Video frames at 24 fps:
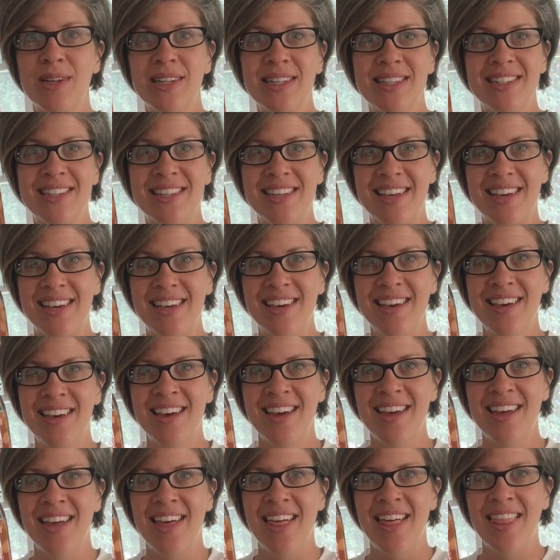to see
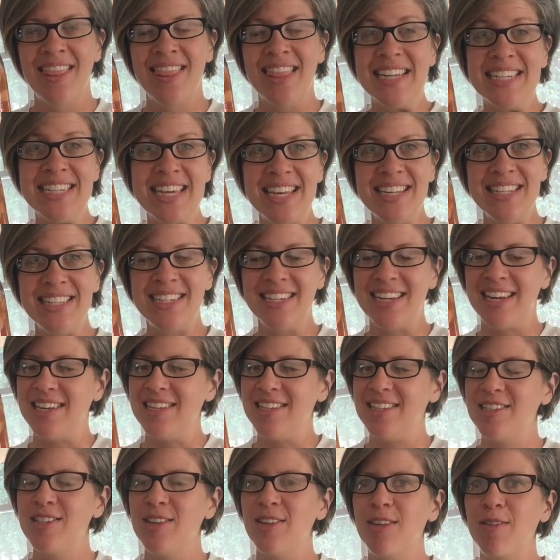the taste
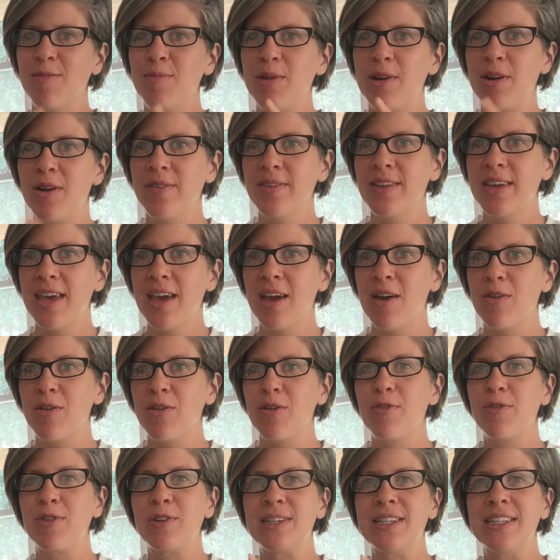test. So they've been on the
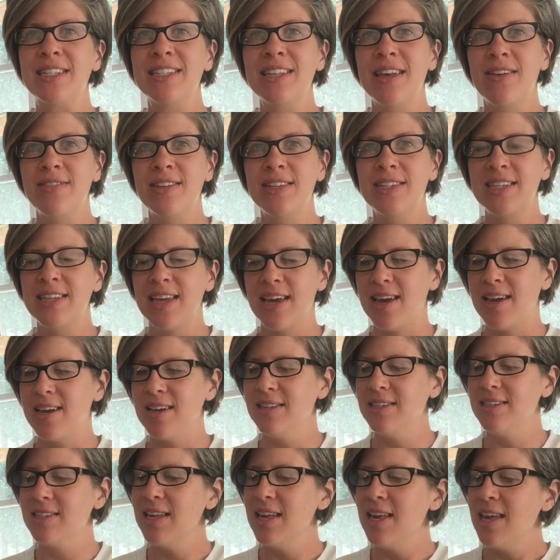counter for 7
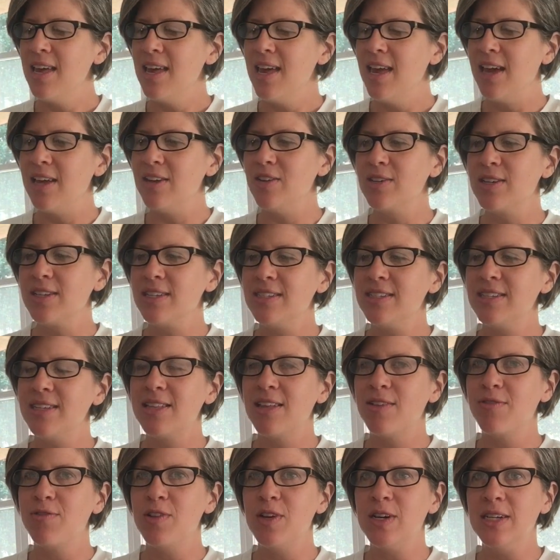days, and you can see
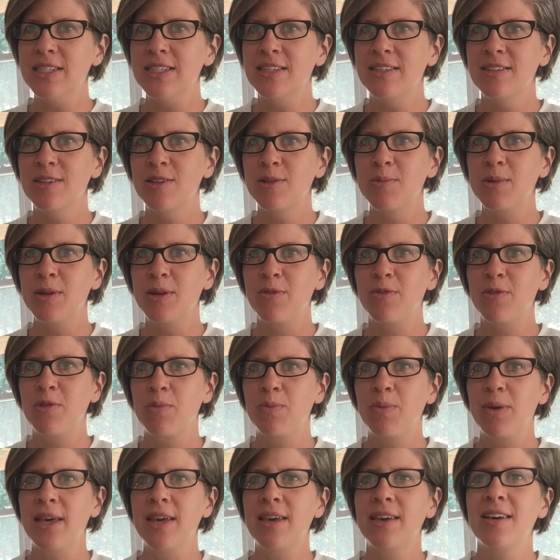they've lost a little bit of their
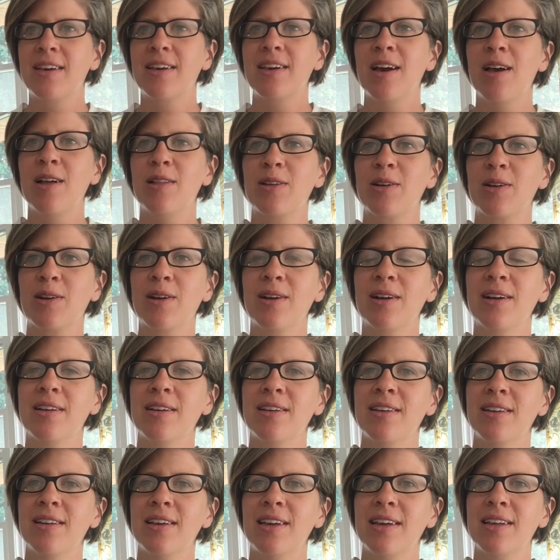pink color.
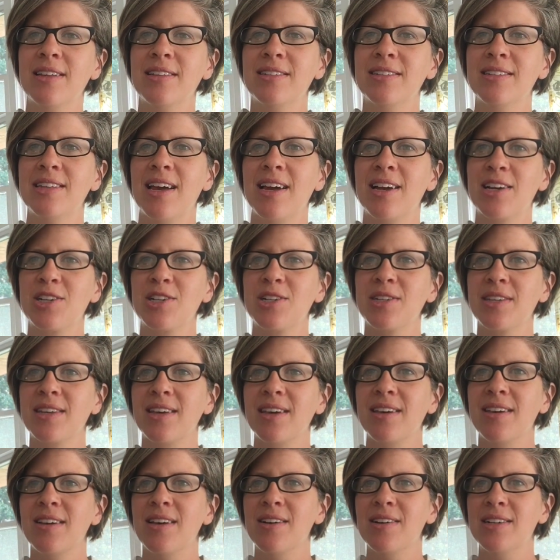It's
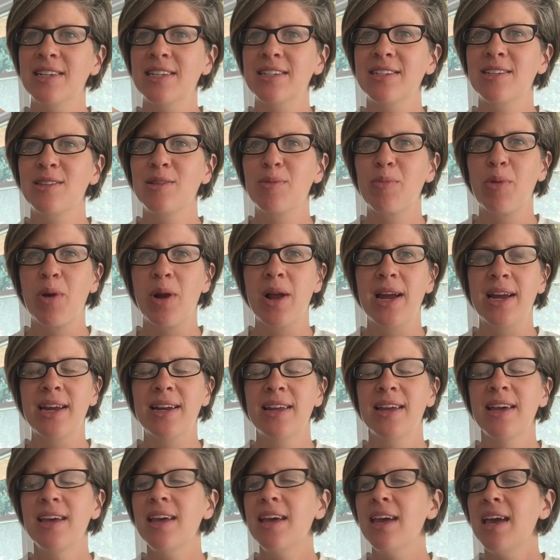actually gone into the brine,
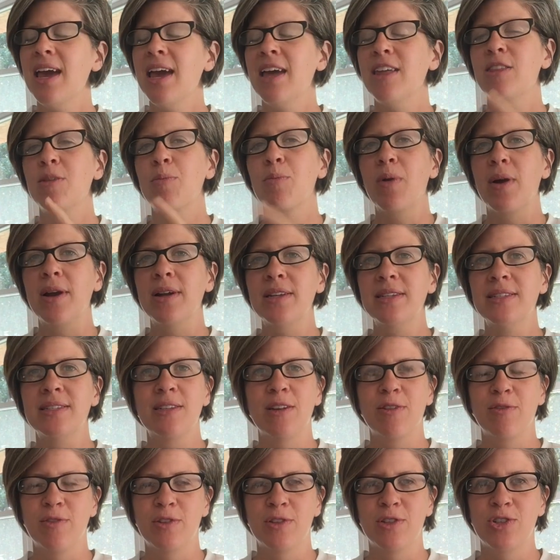and the brine
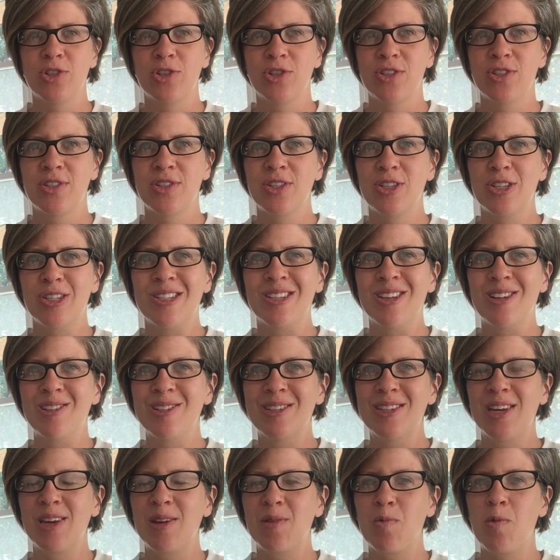itself is just
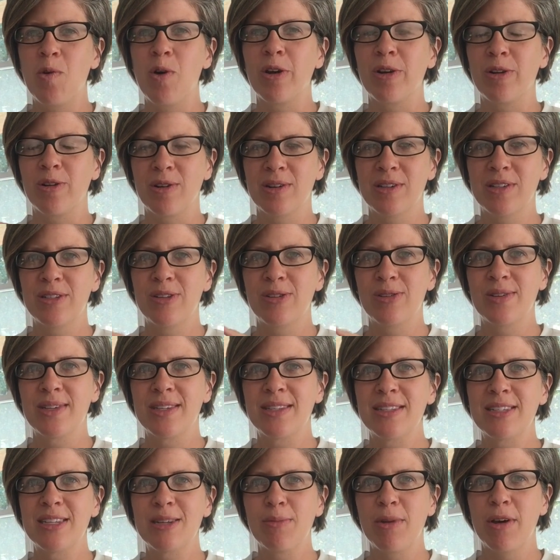salt and water. And so you can
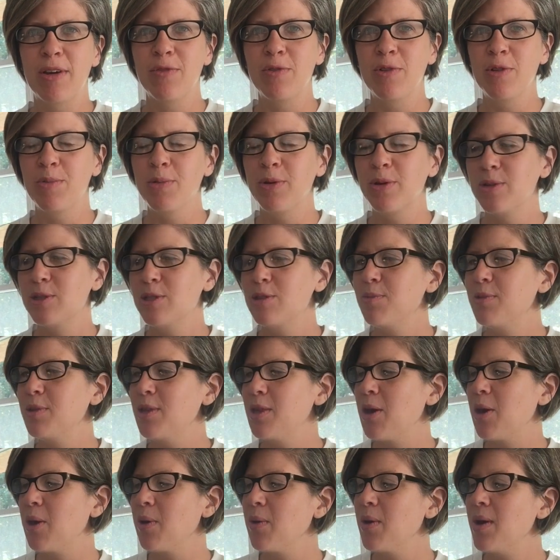see my full post
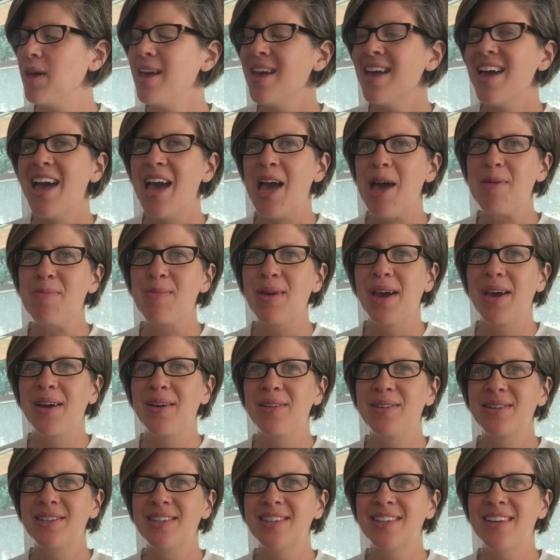below
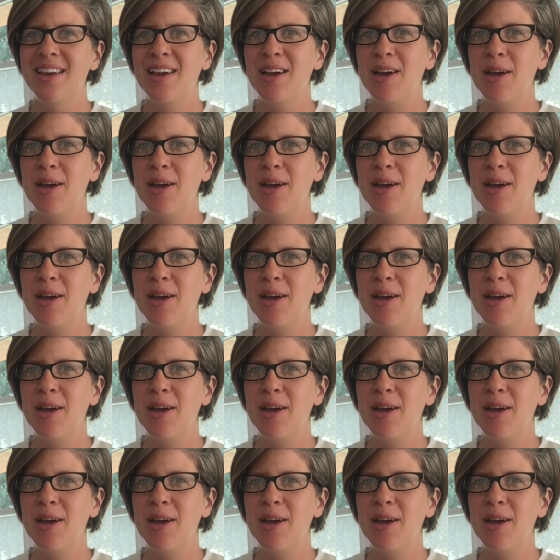about